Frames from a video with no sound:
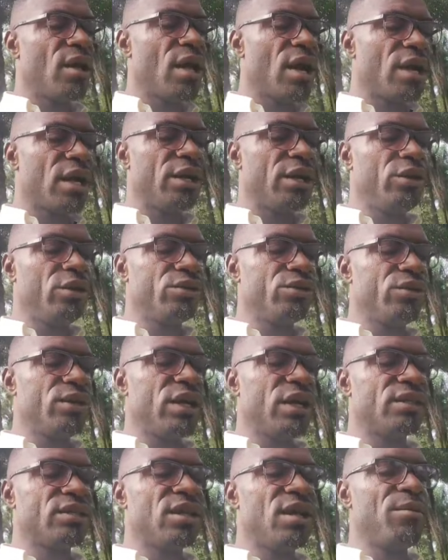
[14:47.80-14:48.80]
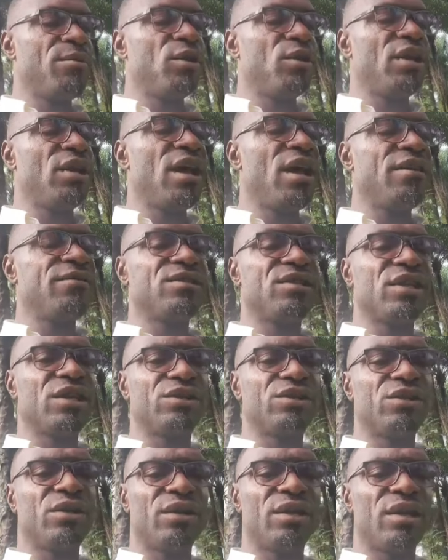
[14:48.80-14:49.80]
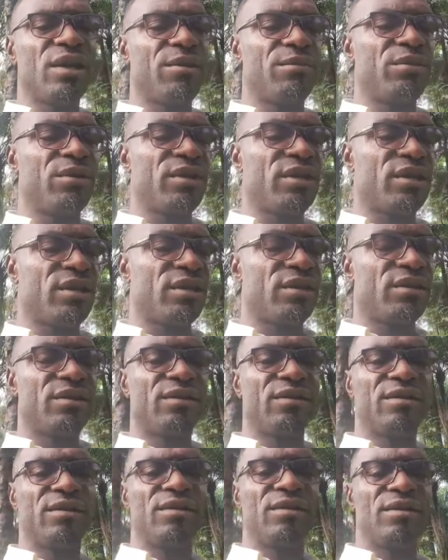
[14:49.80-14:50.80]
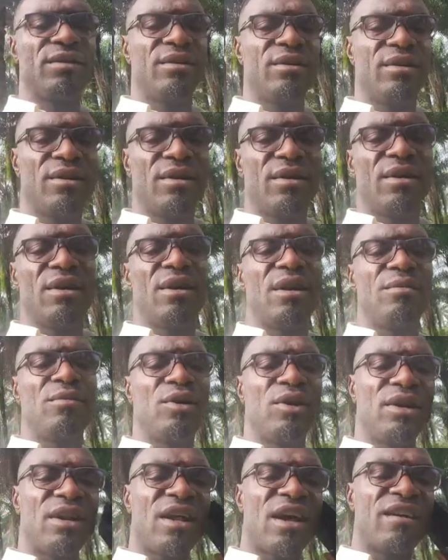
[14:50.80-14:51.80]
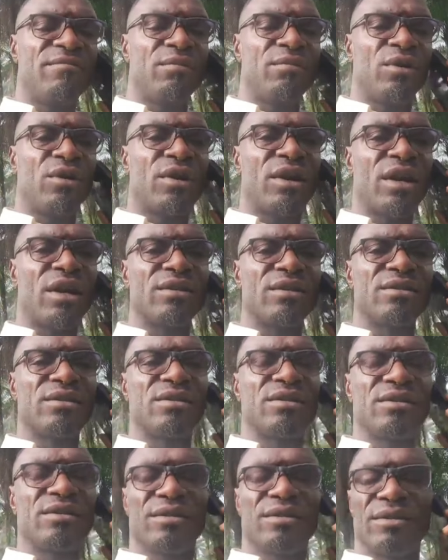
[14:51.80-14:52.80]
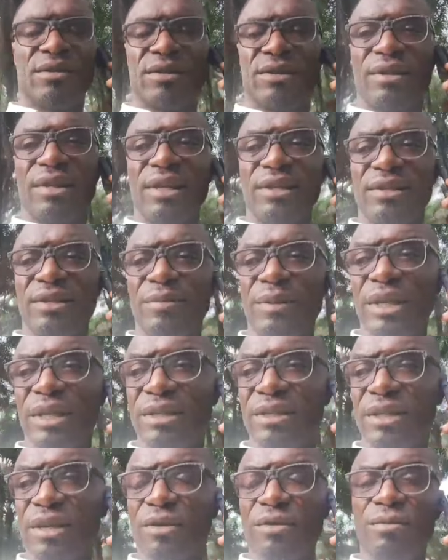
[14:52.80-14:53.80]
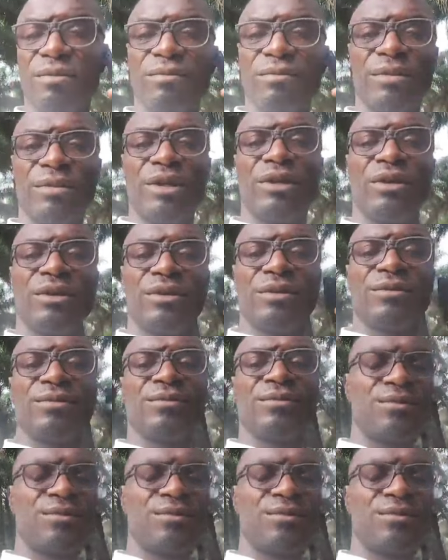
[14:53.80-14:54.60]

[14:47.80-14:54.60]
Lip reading: I cannot do that. I'm on live section now, brother. I'm on live broadcast. 30 minutes I'll be done.